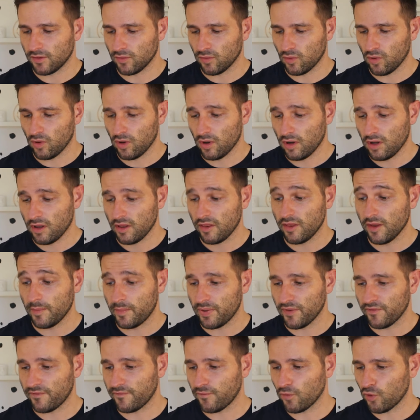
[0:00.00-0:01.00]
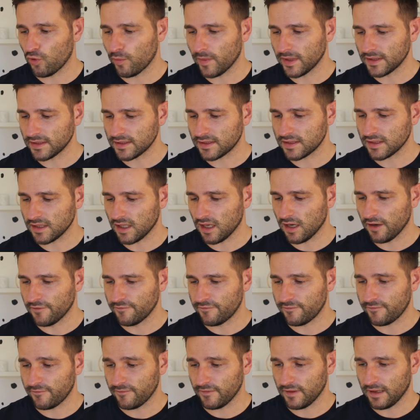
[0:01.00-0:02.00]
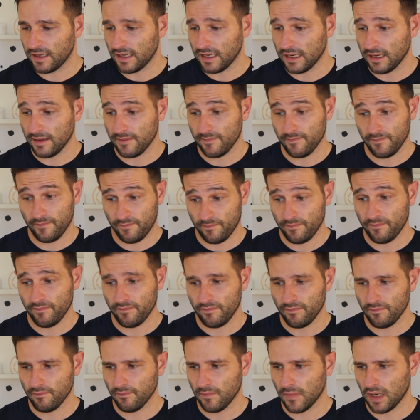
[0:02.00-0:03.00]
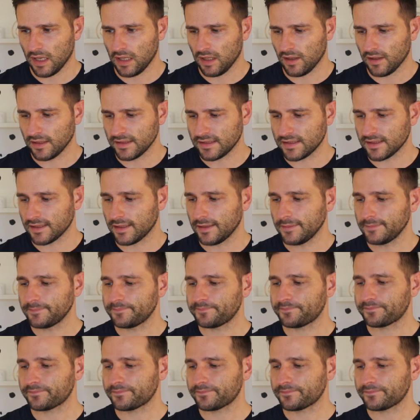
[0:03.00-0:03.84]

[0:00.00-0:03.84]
or the performance of my ISA.